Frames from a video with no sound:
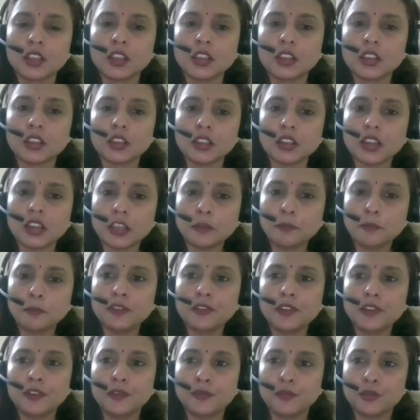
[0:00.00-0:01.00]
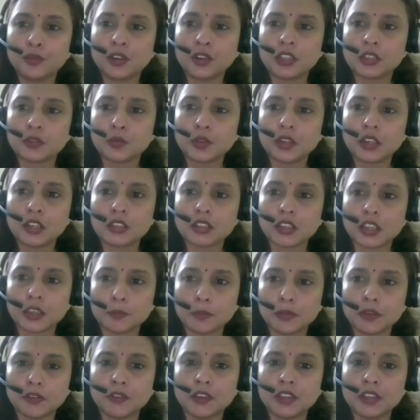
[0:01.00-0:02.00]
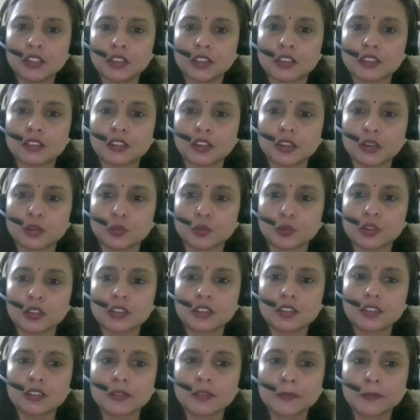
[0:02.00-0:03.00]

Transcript: in IPv4 as well as IPv6 networks.